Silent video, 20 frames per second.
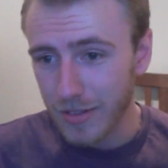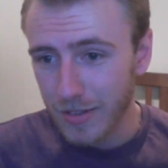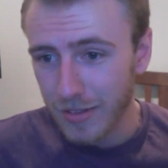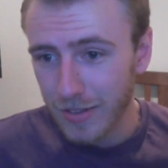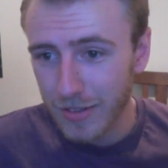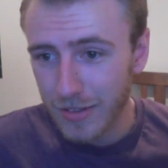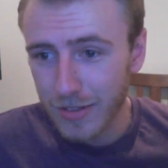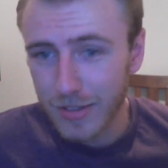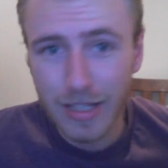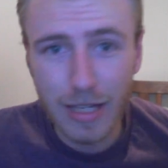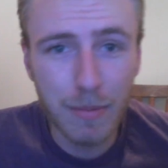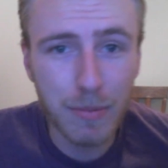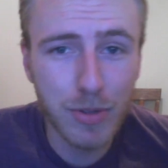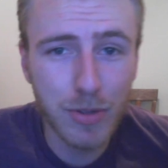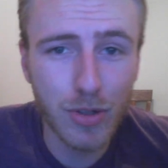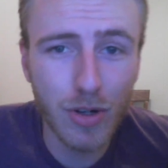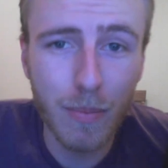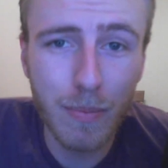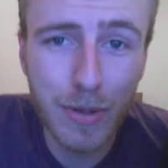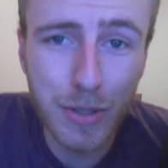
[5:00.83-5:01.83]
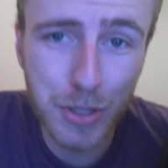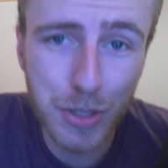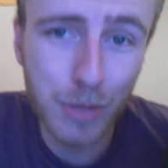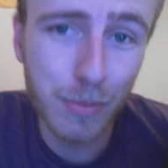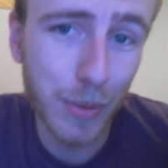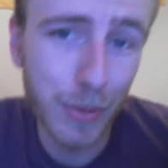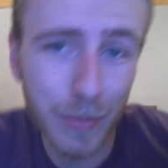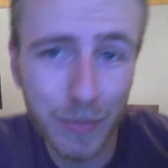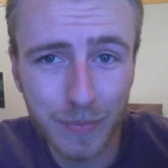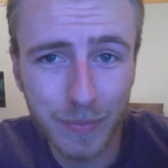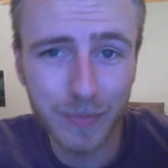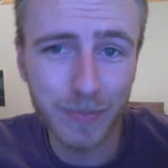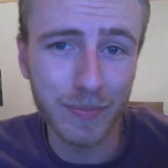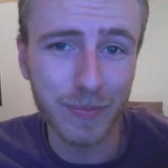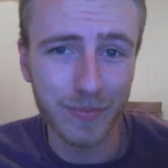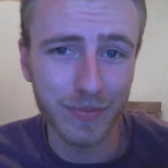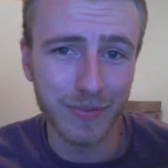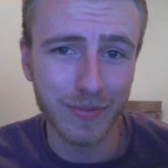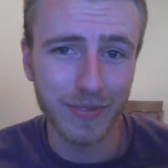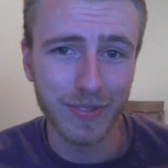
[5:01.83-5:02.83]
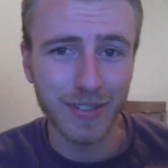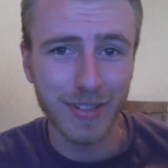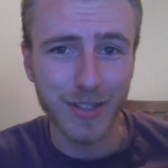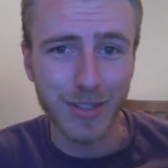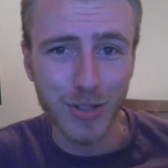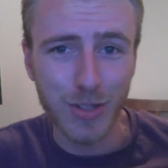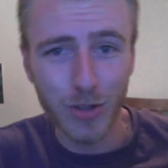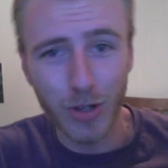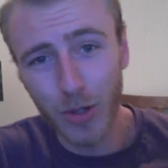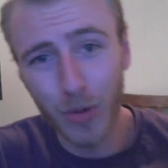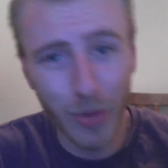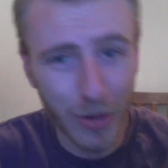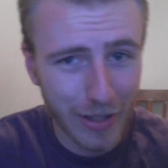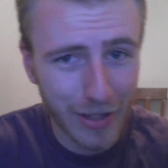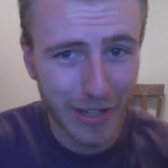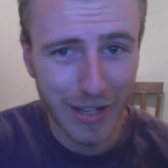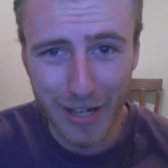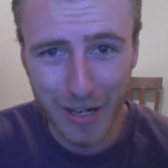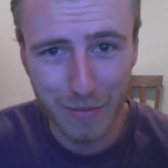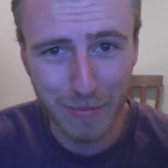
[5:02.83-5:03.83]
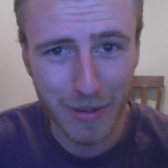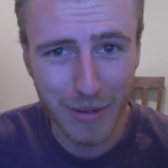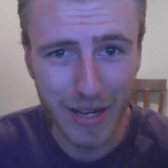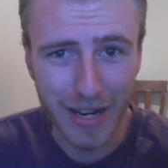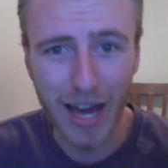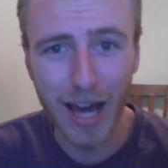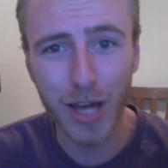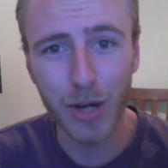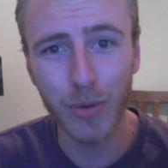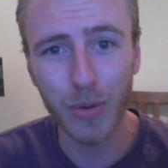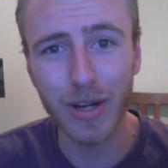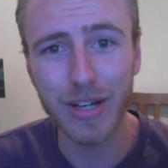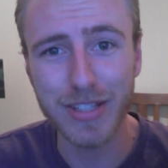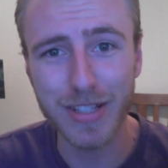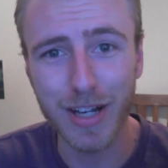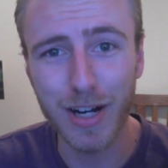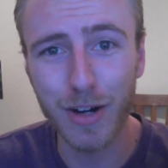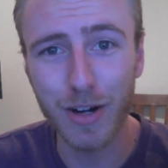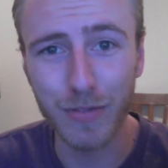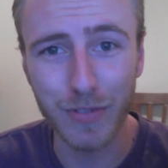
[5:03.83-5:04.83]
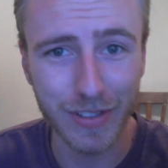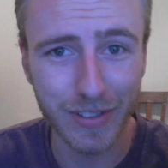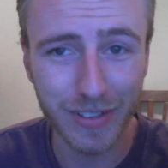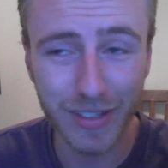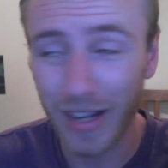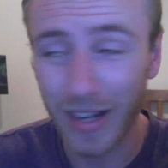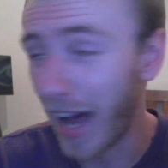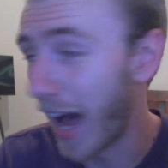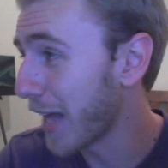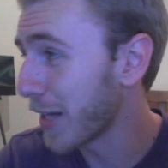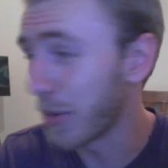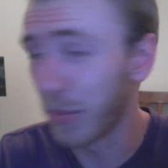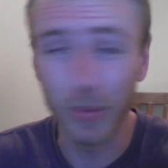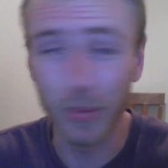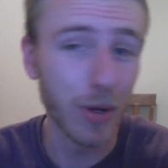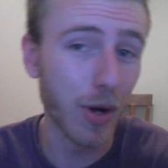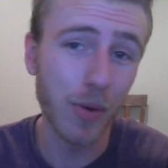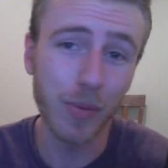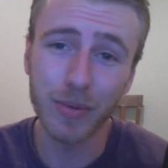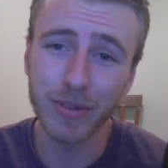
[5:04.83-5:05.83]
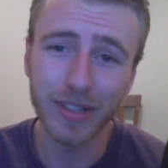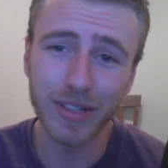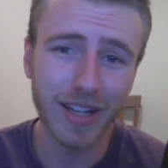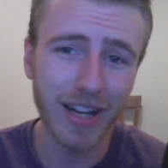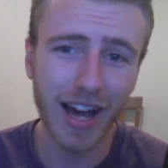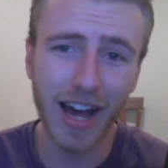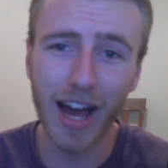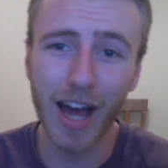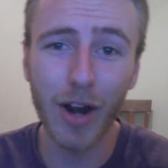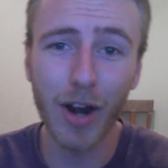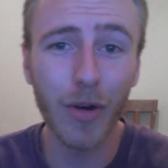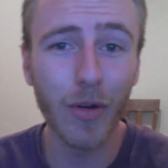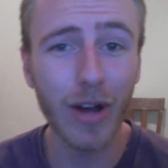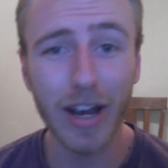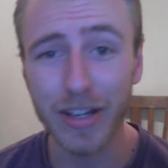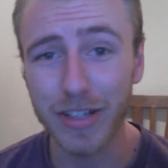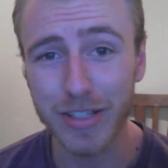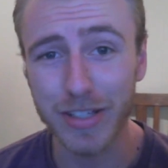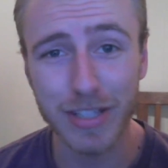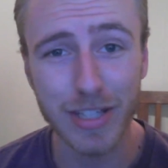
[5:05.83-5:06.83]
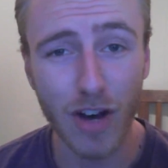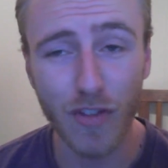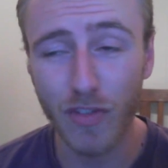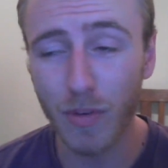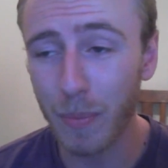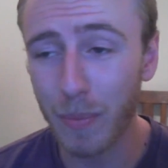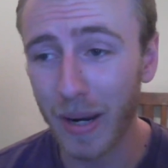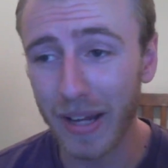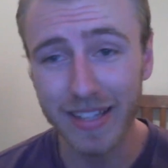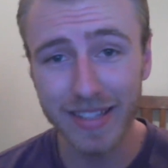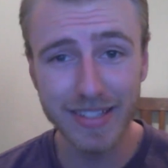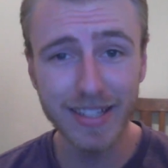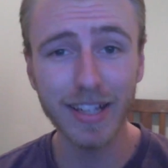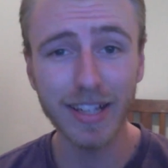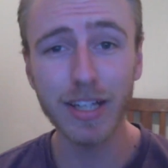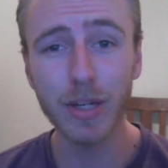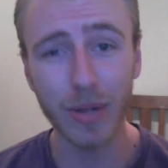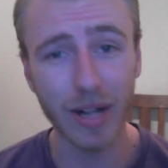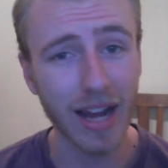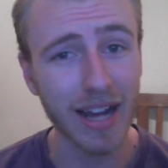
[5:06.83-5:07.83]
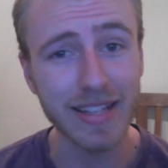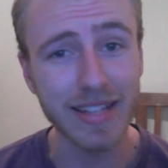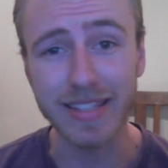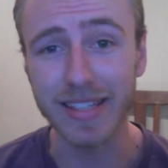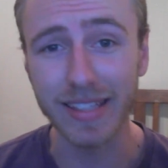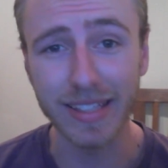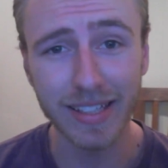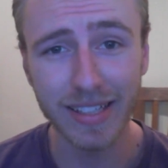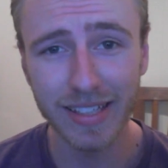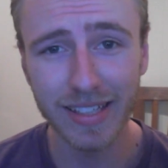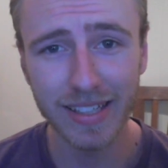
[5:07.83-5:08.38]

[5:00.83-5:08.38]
Skim, so I'm miserable. So I don't want to get out of bed. How do I solve it? I don't know. I don't know how you solve it, but I can tell you what I did.